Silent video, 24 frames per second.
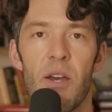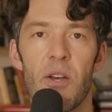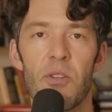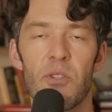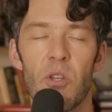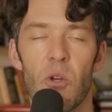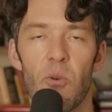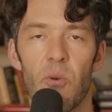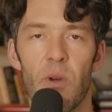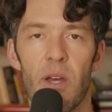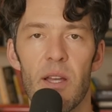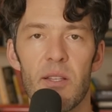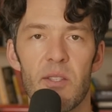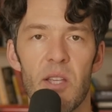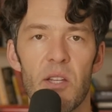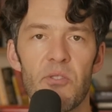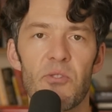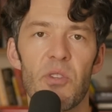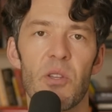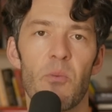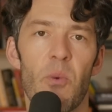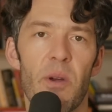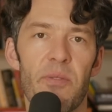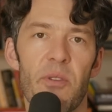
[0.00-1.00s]
So
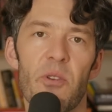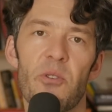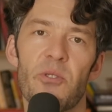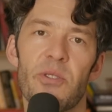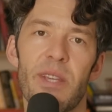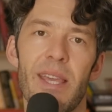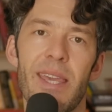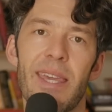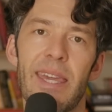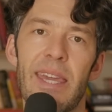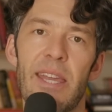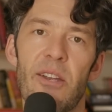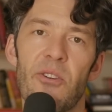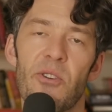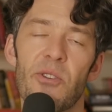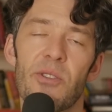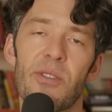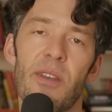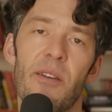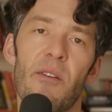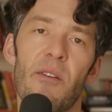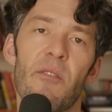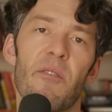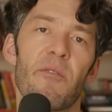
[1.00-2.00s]
essentially, what they're saying here
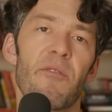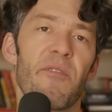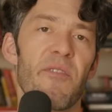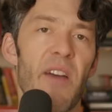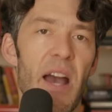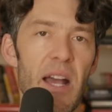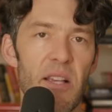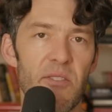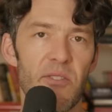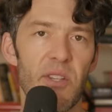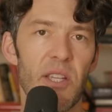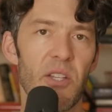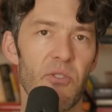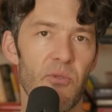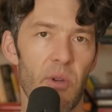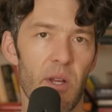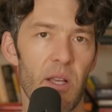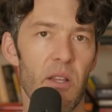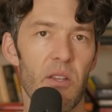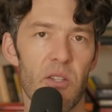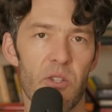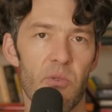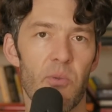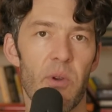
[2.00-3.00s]
is fasting
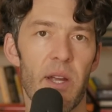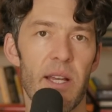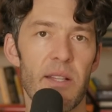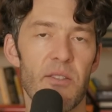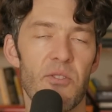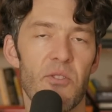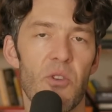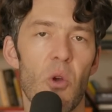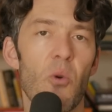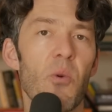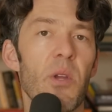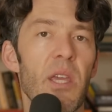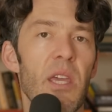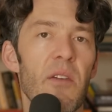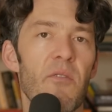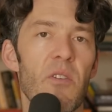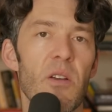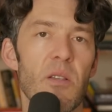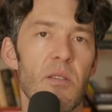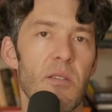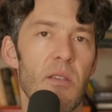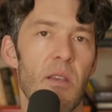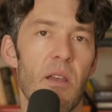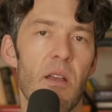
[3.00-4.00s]
triglycerides don't give
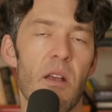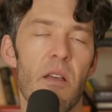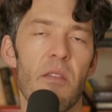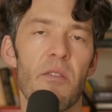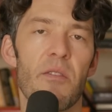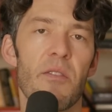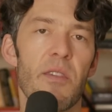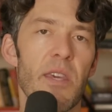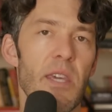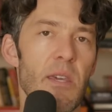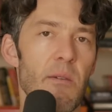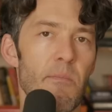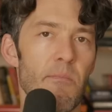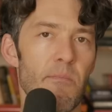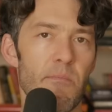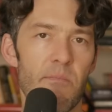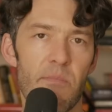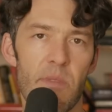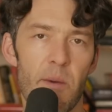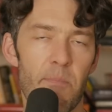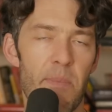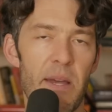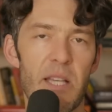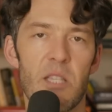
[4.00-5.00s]
us the,
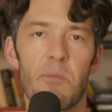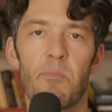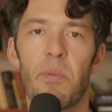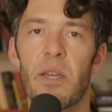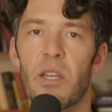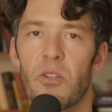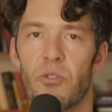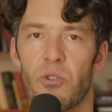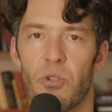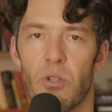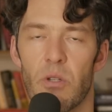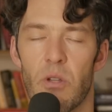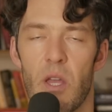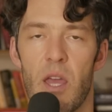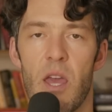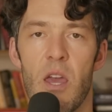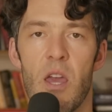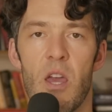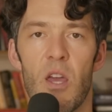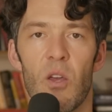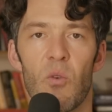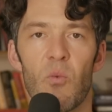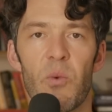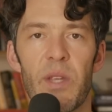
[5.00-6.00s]
the best picture.
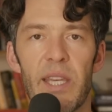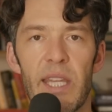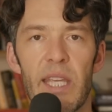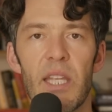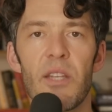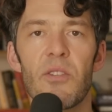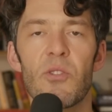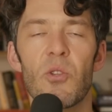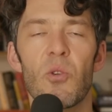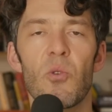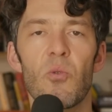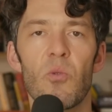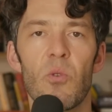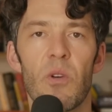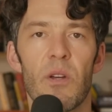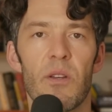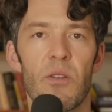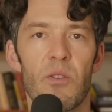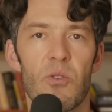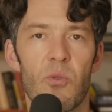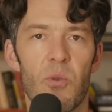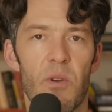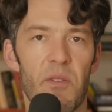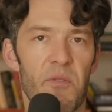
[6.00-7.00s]
We need to
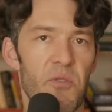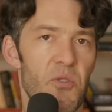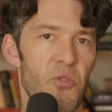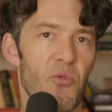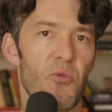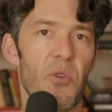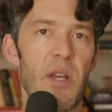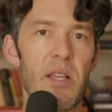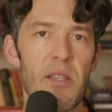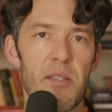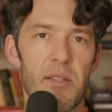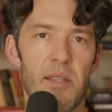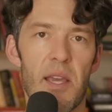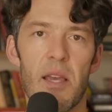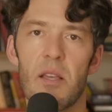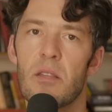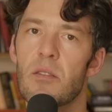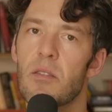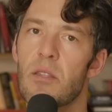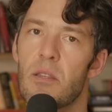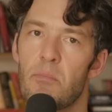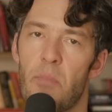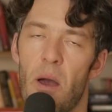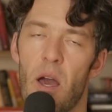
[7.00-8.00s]
sort of stress
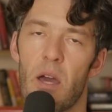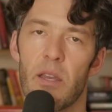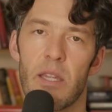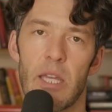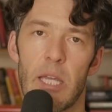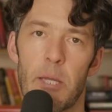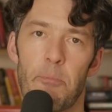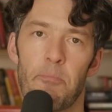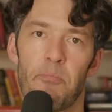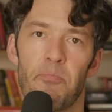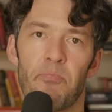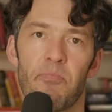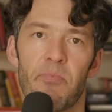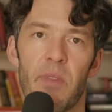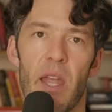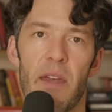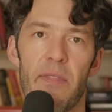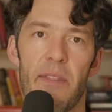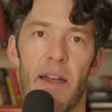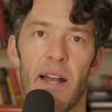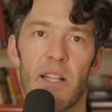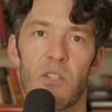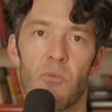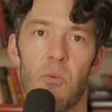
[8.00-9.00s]
test the body.
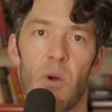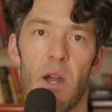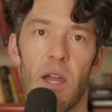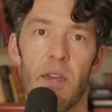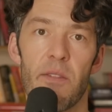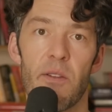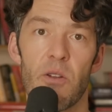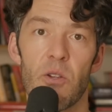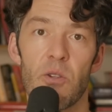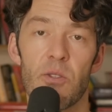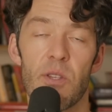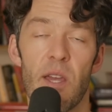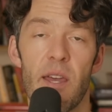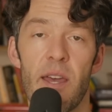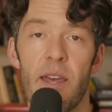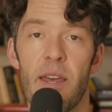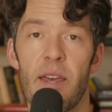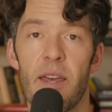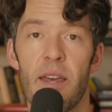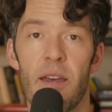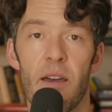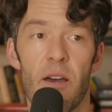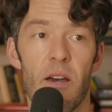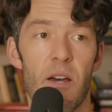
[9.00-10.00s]
And that's why there's
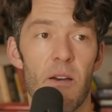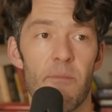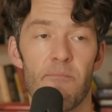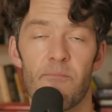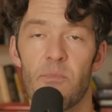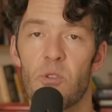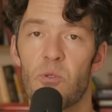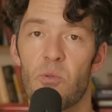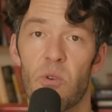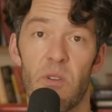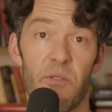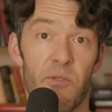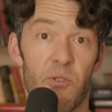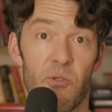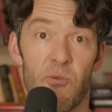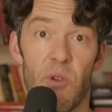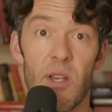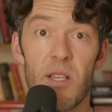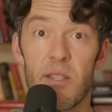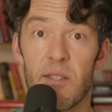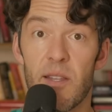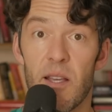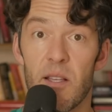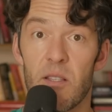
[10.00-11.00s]
uh, sort of
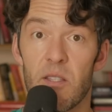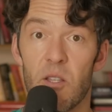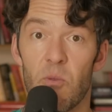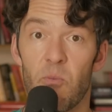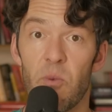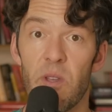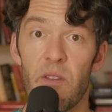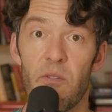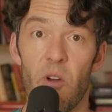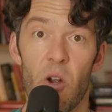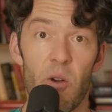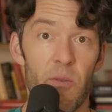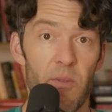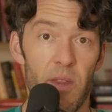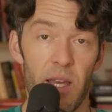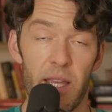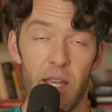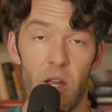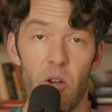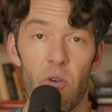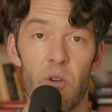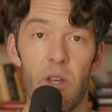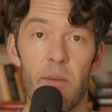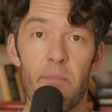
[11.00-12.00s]
stress tests that we've,
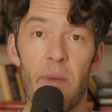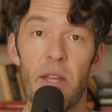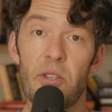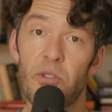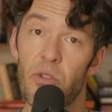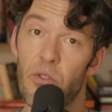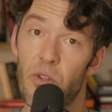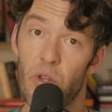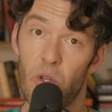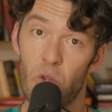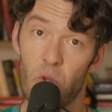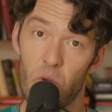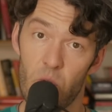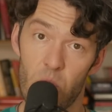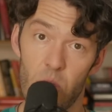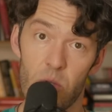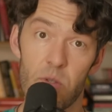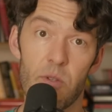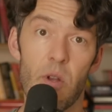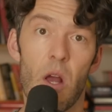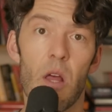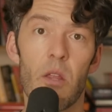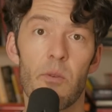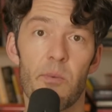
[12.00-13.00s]
like I already mentioned, the
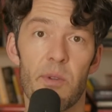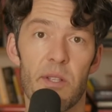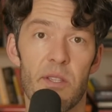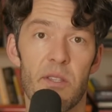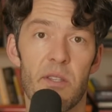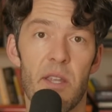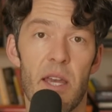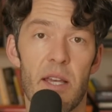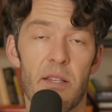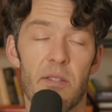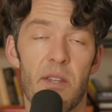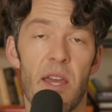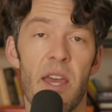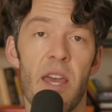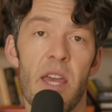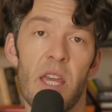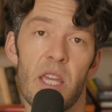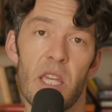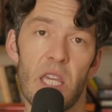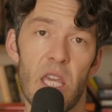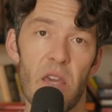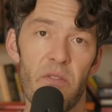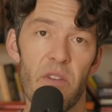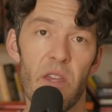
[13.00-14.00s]
glucose tolerance test,
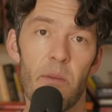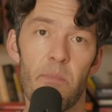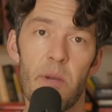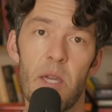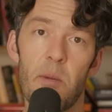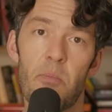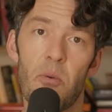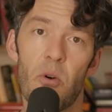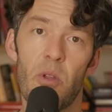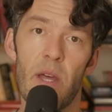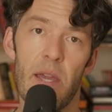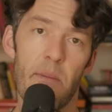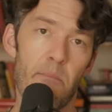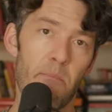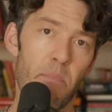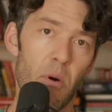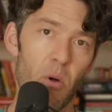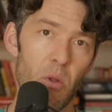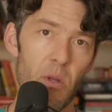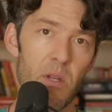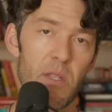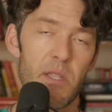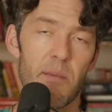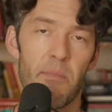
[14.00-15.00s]
giving people a
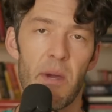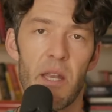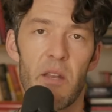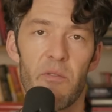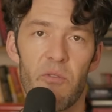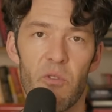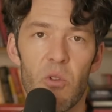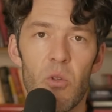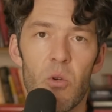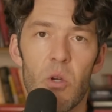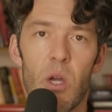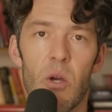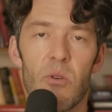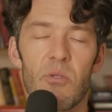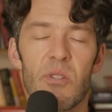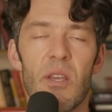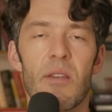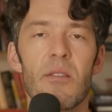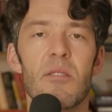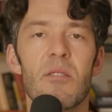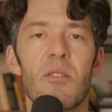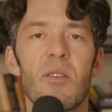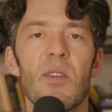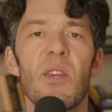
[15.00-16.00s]
bolus amount of glucose,
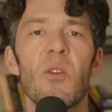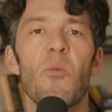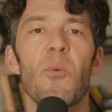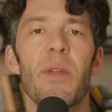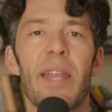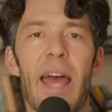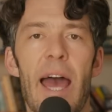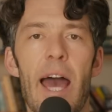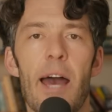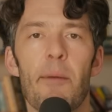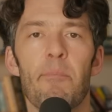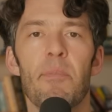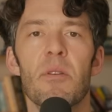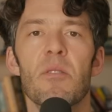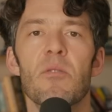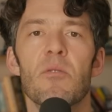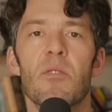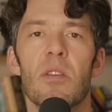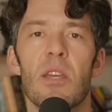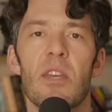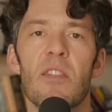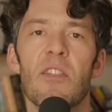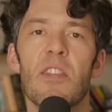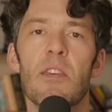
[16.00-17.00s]
seeing what
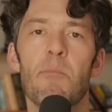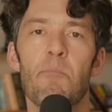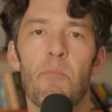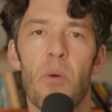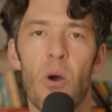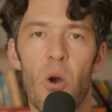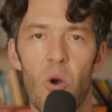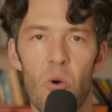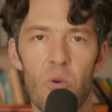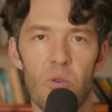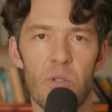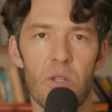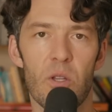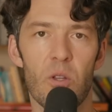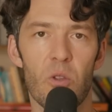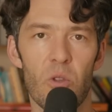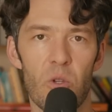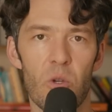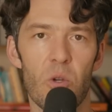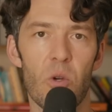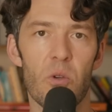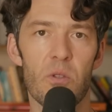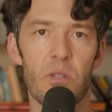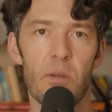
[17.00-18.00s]
happens in the post
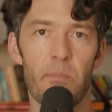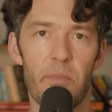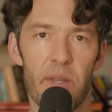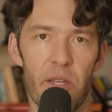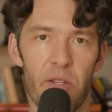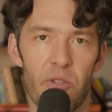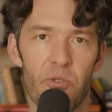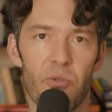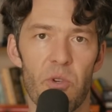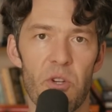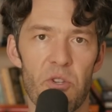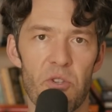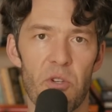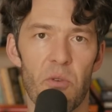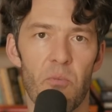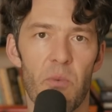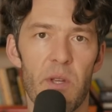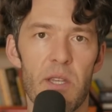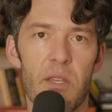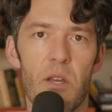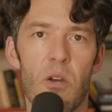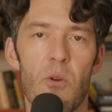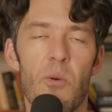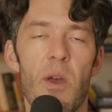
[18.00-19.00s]
glucose administration
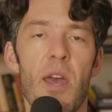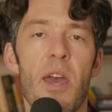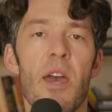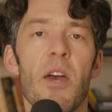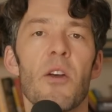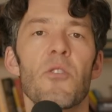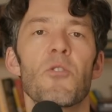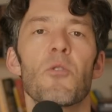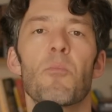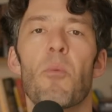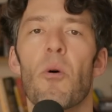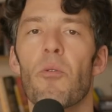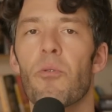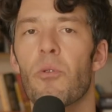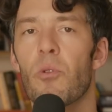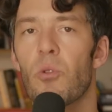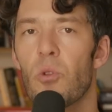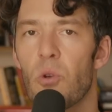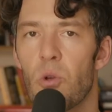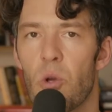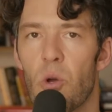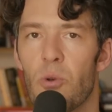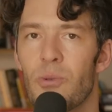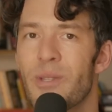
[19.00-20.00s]
window to both
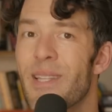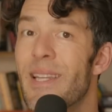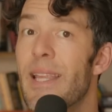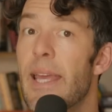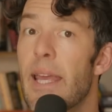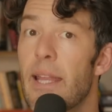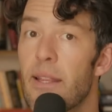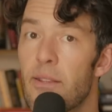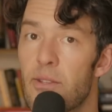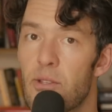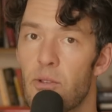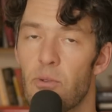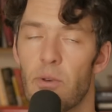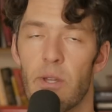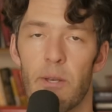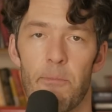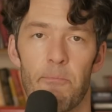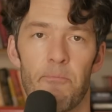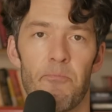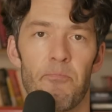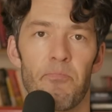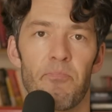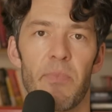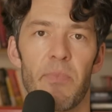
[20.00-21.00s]
glucose and
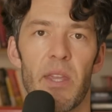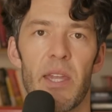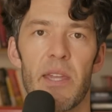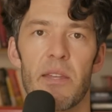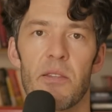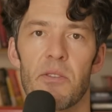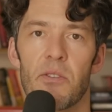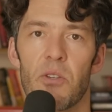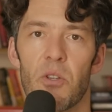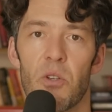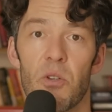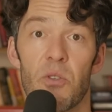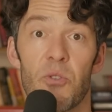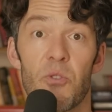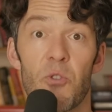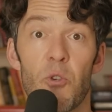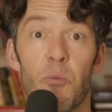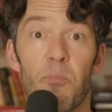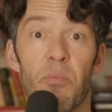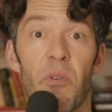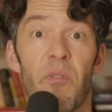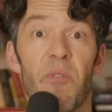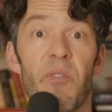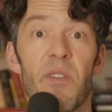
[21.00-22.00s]
insulin. Is there a
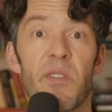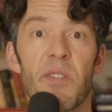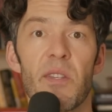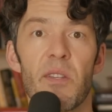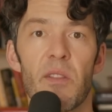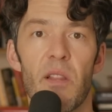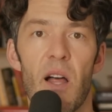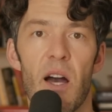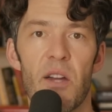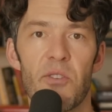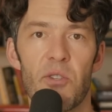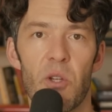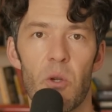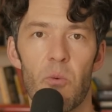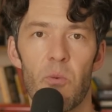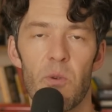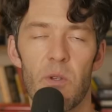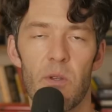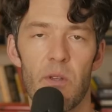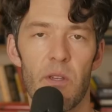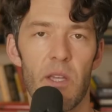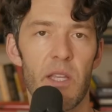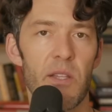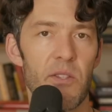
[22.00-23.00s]
supraphysiologic
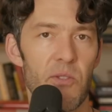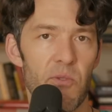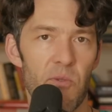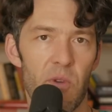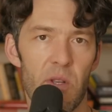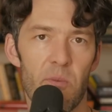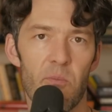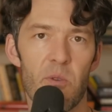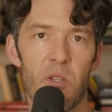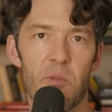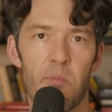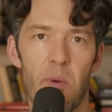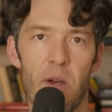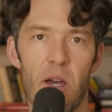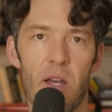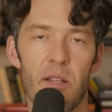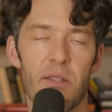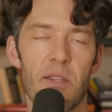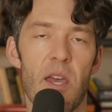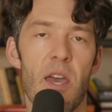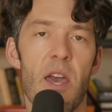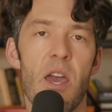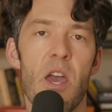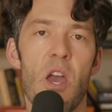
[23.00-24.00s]
re insulin
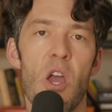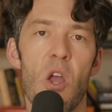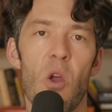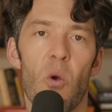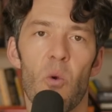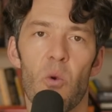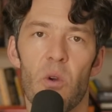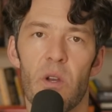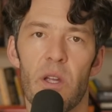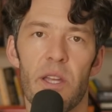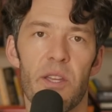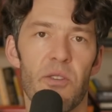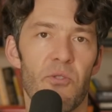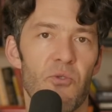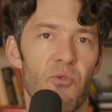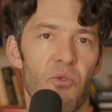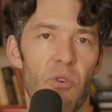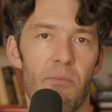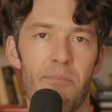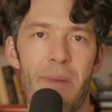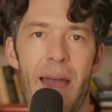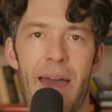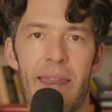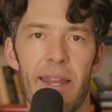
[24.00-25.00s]
response or a
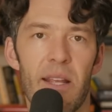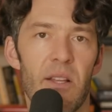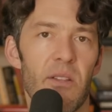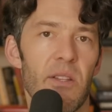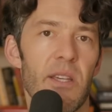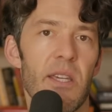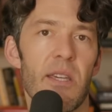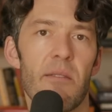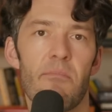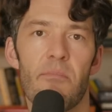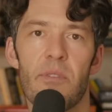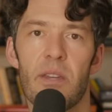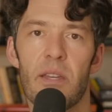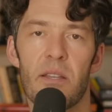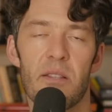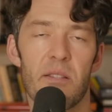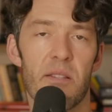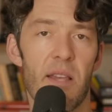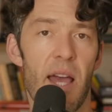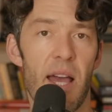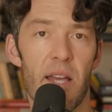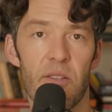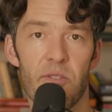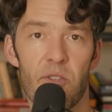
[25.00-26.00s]
dramatically
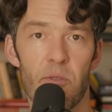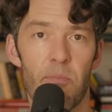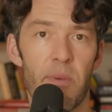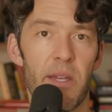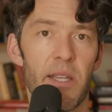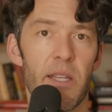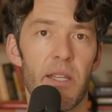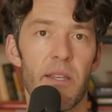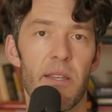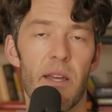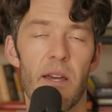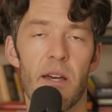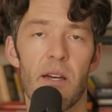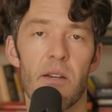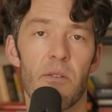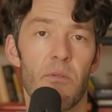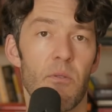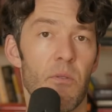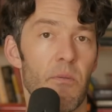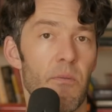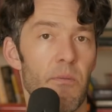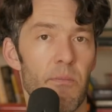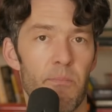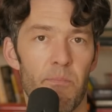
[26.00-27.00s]
exacerbated uh,
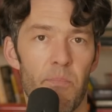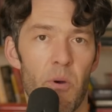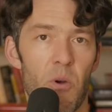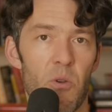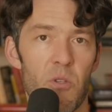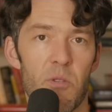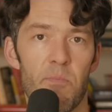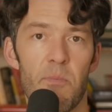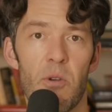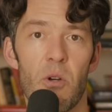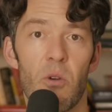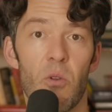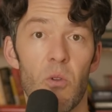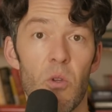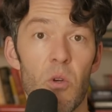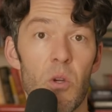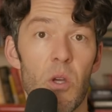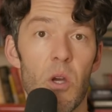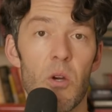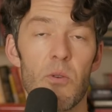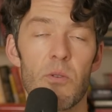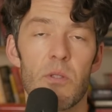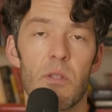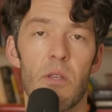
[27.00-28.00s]
post meal
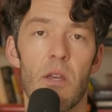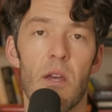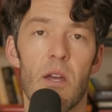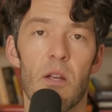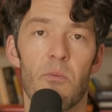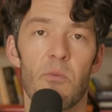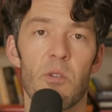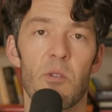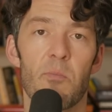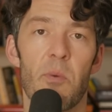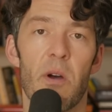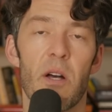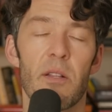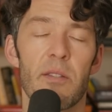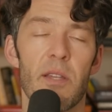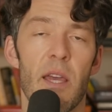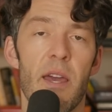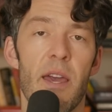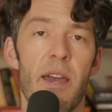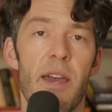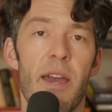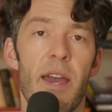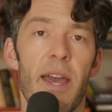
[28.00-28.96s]
glucose uh, response?